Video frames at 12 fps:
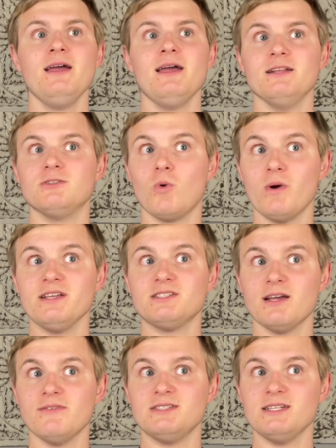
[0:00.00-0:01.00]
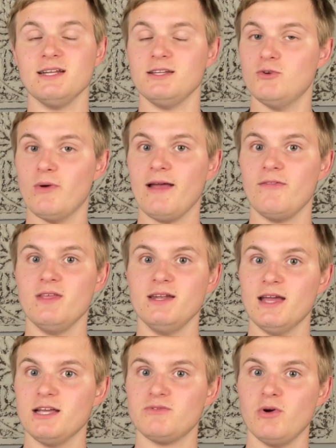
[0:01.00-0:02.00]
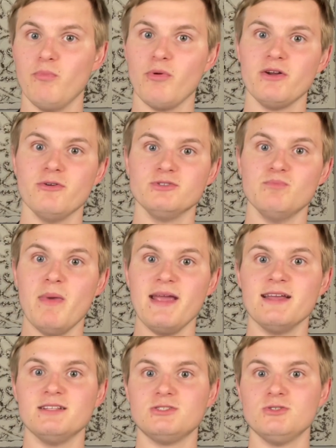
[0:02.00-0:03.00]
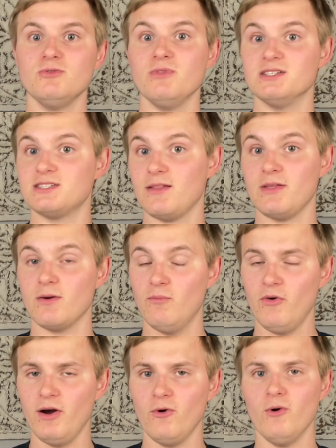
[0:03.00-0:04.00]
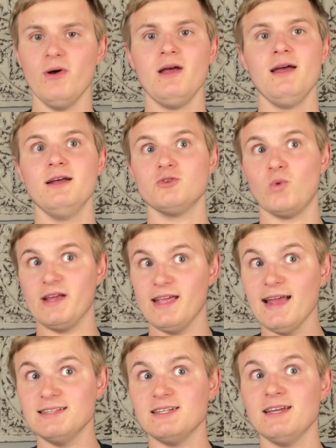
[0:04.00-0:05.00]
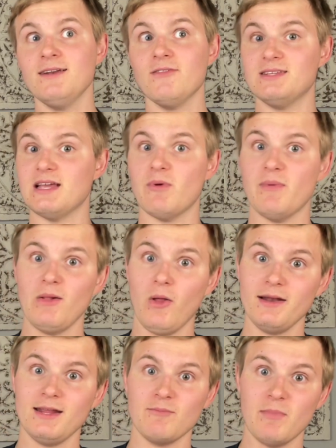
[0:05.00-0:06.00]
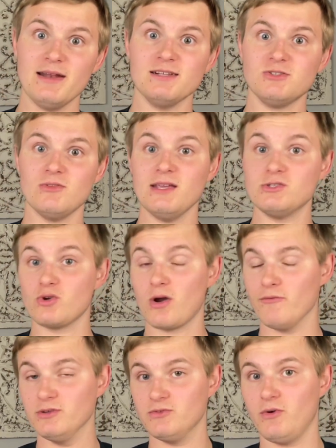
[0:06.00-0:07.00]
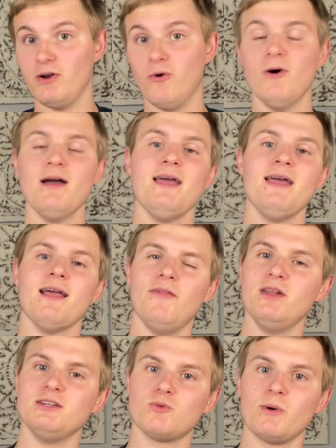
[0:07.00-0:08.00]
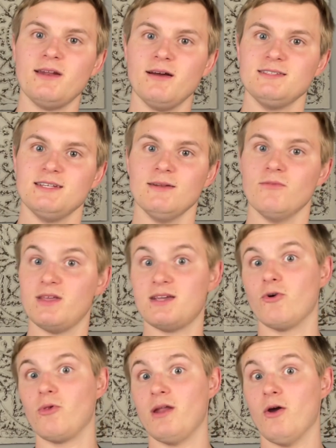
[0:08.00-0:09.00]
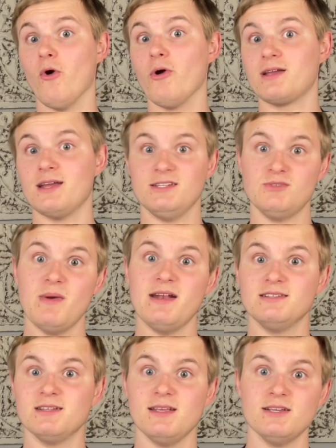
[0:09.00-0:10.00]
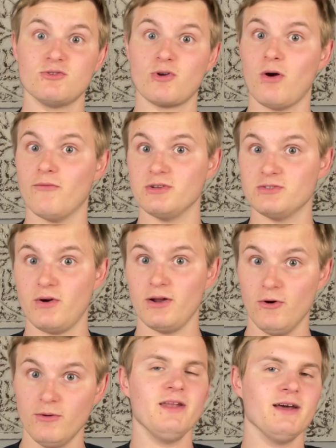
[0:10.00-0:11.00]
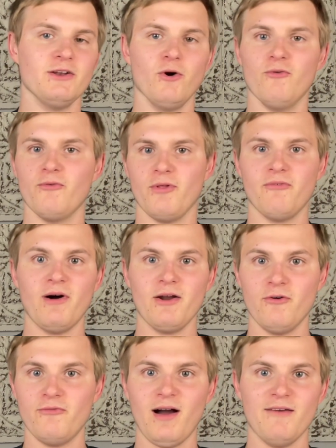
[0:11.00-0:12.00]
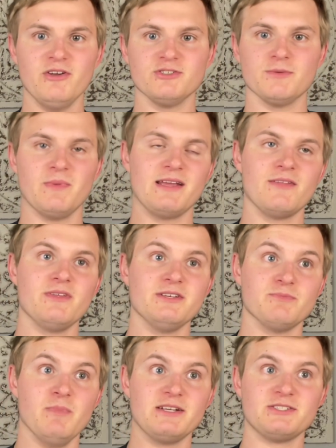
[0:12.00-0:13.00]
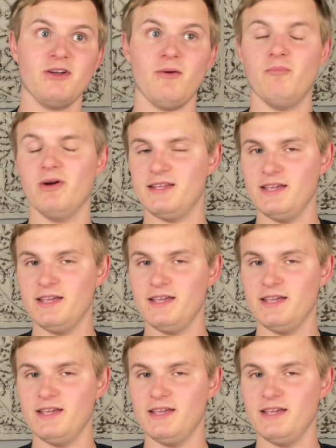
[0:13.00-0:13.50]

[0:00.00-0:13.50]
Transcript: In 2017, you had the Nashville Predators make it to the Stanley Cup Final. 2018, the Tampa Bay Lightning made it to the Eastern Conference Final. And then in 2019, the Carolina Hurricanes made it to the Eastern Conference Final. And I know for the final 5 years, I'm going to get this mixed up, but